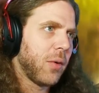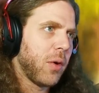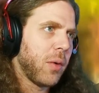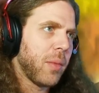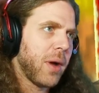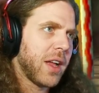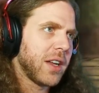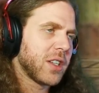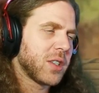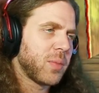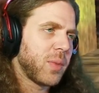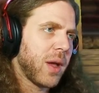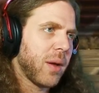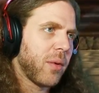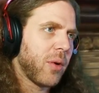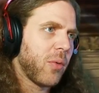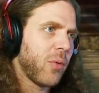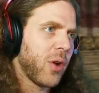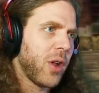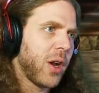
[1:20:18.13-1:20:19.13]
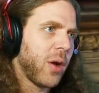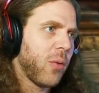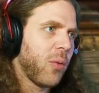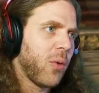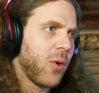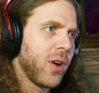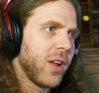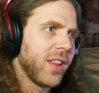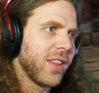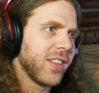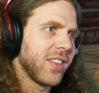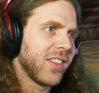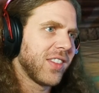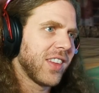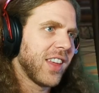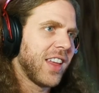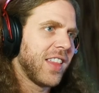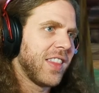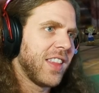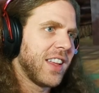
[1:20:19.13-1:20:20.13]
We might just be able to run it once
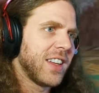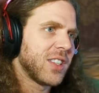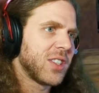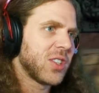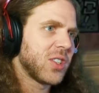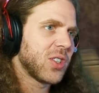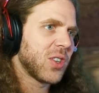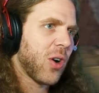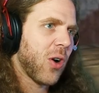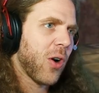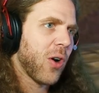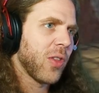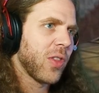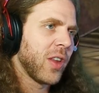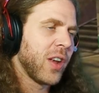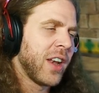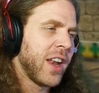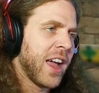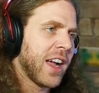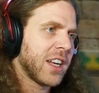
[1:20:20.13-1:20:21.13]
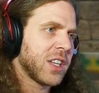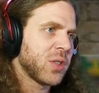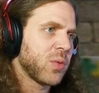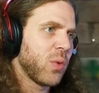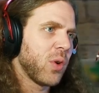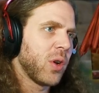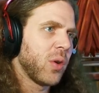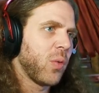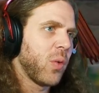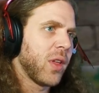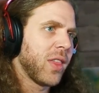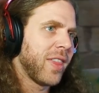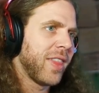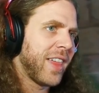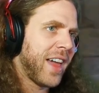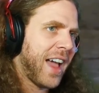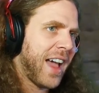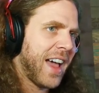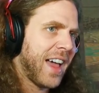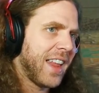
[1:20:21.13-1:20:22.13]
and then start the next one with
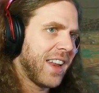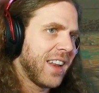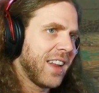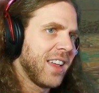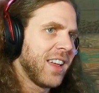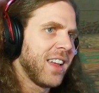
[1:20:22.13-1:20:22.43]
that,